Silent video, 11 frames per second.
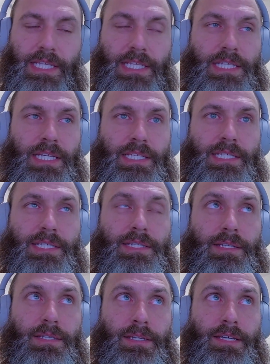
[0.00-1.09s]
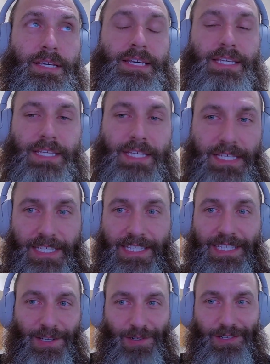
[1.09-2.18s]
this is
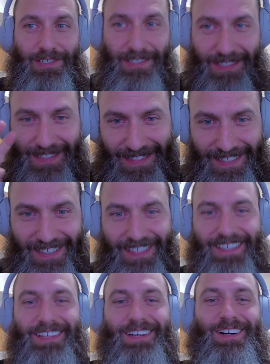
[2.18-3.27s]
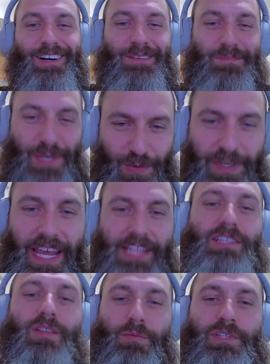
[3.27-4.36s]
easier between
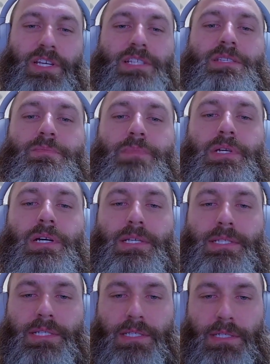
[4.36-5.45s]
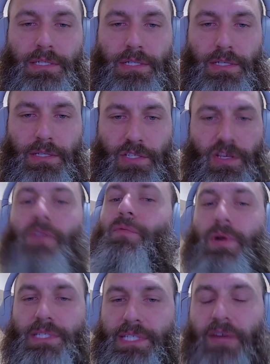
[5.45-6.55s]
Antelope chains because the
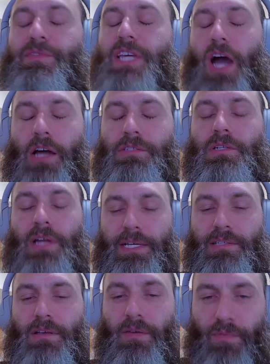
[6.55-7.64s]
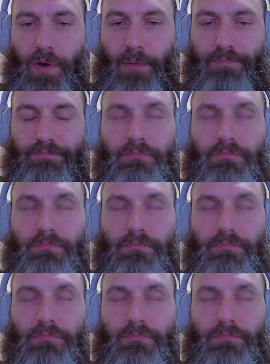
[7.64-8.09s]
software itself, the underlying software,